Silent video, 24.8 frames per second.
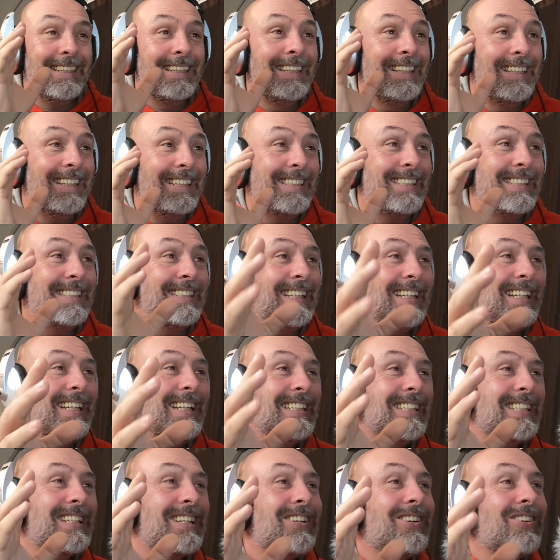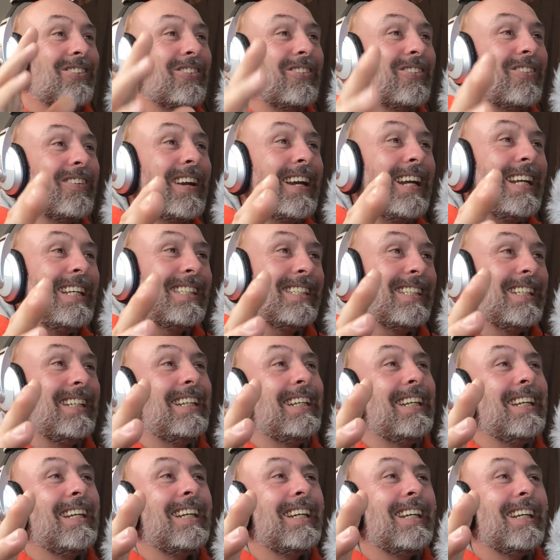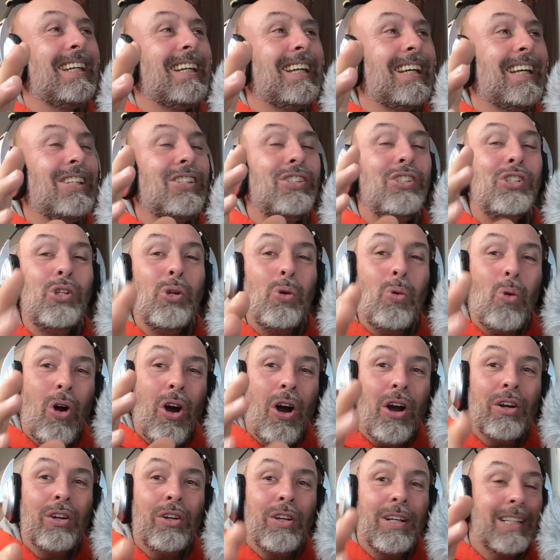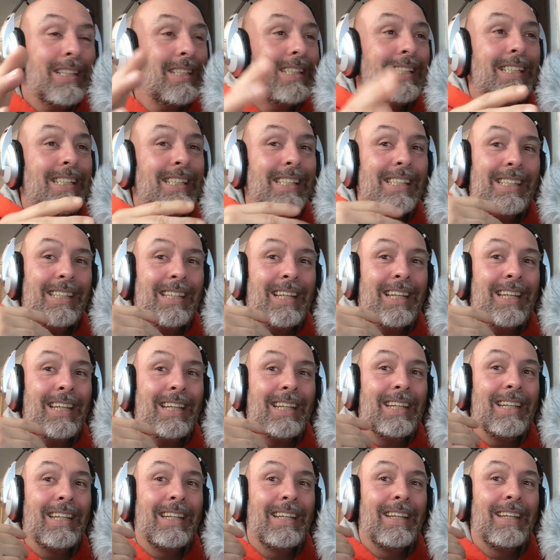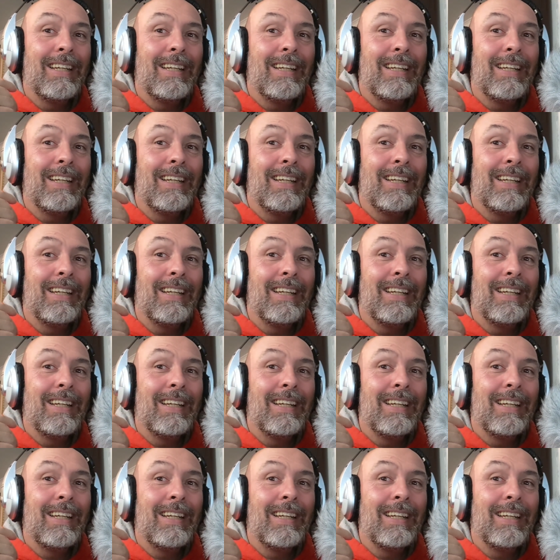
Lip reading: This thing is crazy. 200. This isn't like